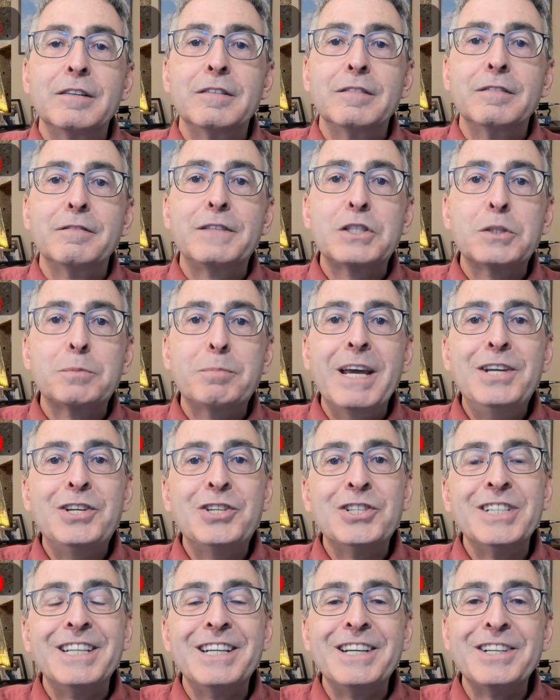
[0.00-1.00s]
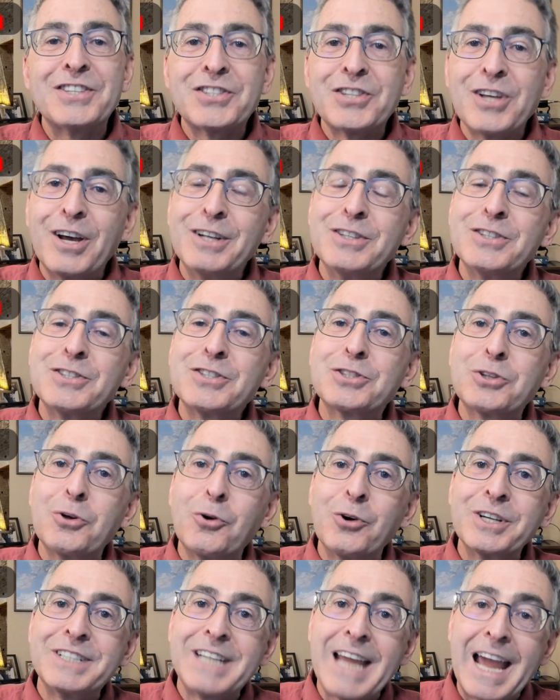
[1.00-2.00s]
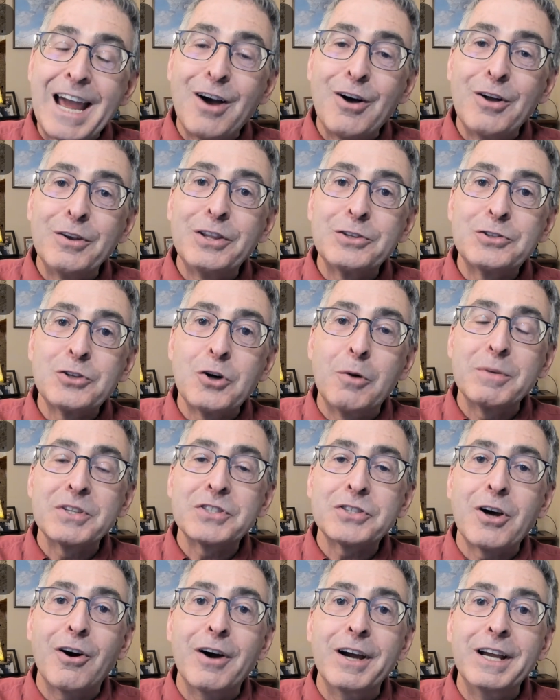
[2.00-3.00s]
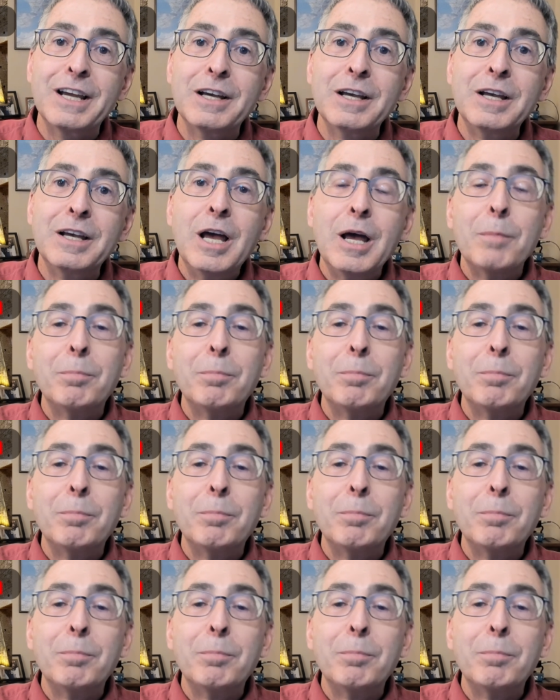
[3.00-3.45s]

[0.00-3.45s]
Vespasian and his sons tore down the Domus Aurea,